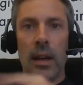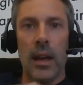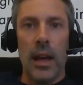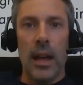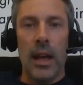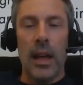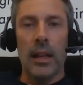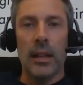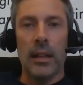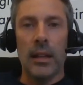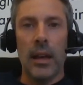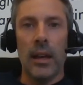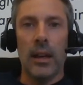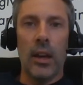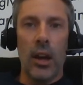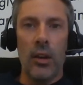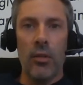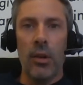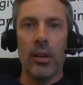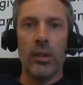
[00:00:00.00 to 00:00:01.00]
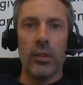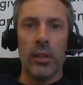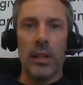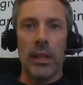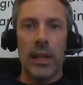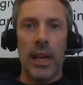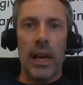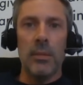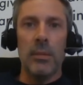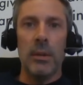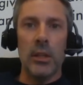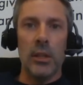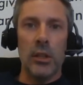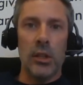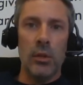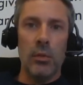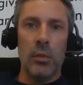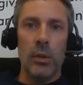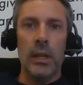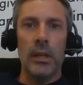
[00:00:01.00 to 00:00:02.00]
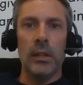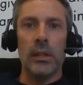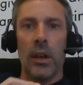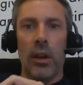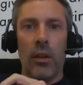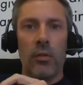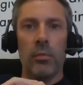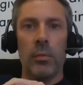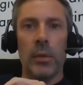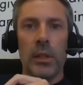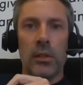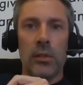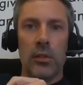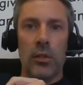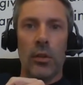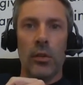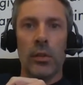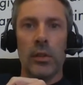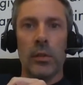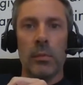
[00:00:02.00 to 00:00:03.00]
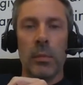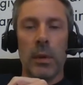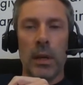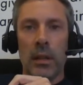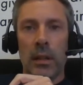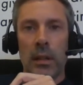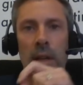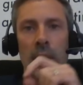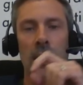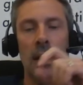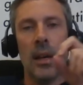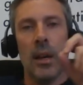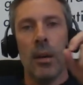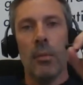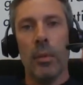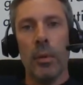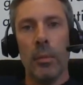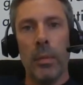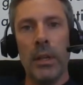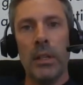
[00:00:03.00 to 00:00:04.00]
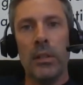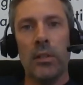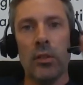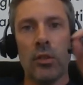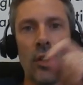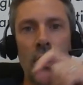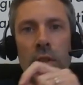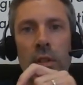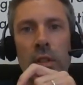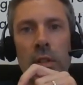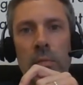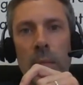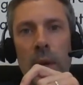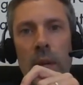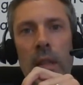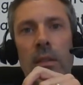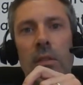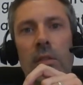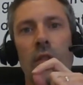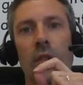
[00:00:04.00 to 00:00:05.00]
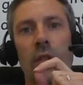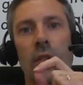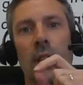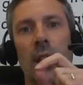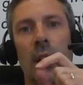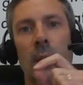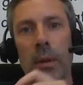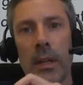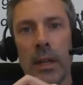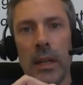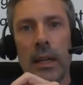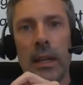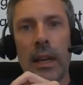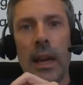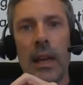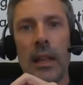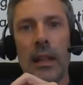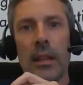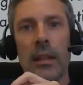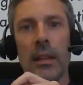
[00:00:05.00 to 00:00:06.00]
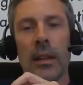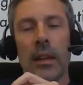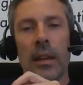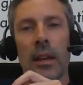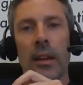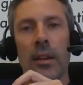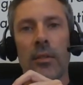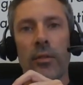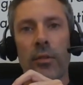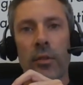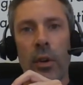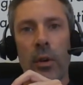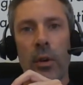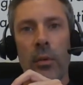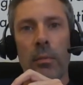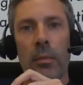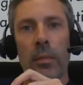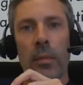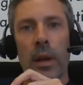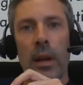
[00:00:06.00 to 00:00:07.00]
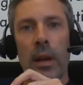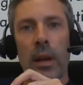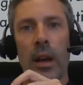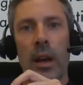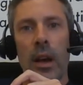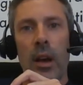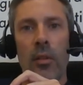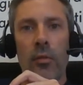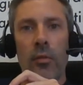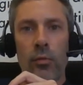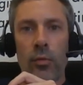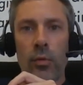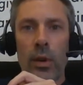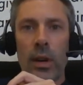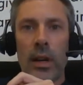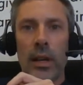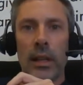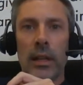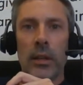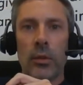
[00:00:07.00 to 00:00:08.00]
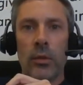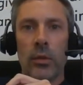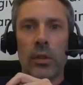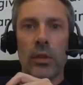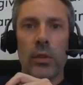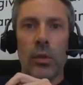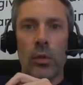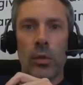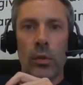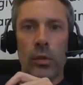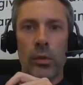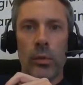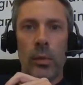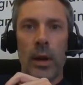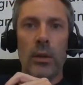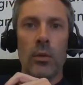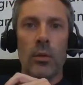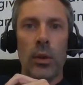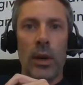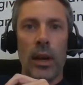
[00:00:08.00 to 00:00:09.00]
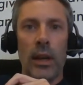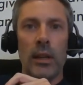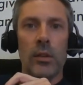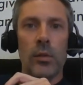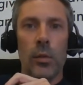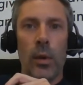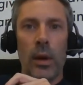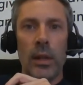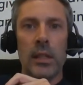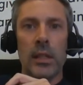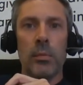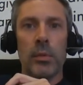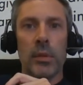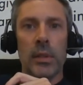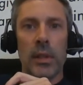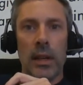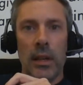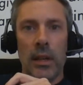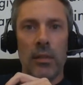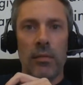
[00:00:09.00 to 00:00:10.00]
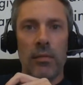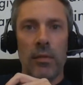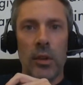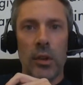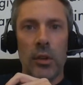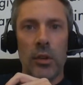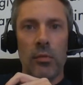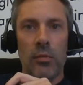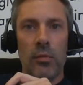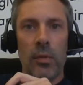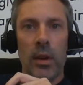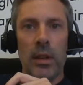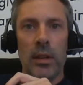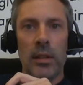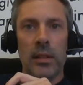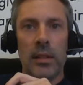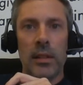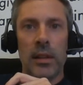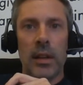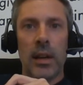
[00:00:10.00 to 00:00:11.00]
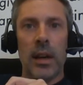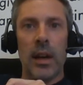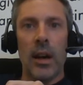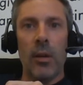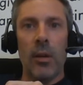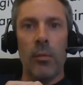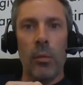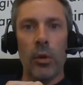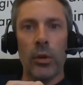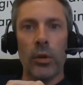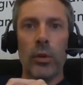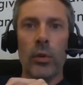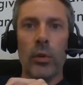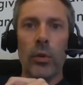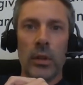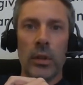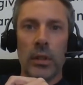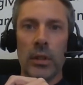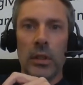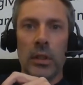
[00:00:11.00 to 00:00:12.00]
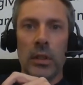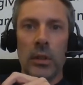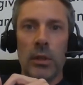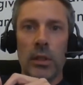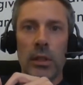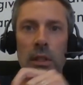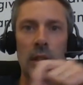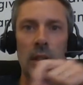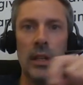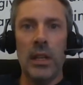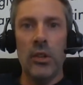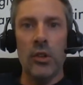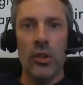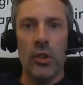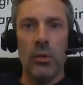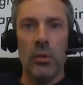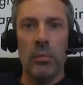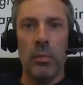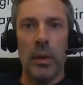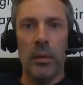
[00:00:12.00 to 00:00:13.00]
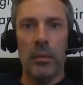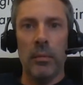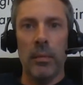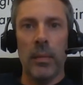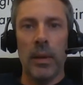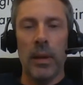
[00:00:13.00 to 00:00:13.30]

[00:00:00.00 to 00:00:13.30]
And a co-reg lead came in 2 weeks ago with Mr. John Smith. But Mr. John Smith has just come in again from a really good source where you're getting 20% conversion rates. And what you're going to do is dedupe it.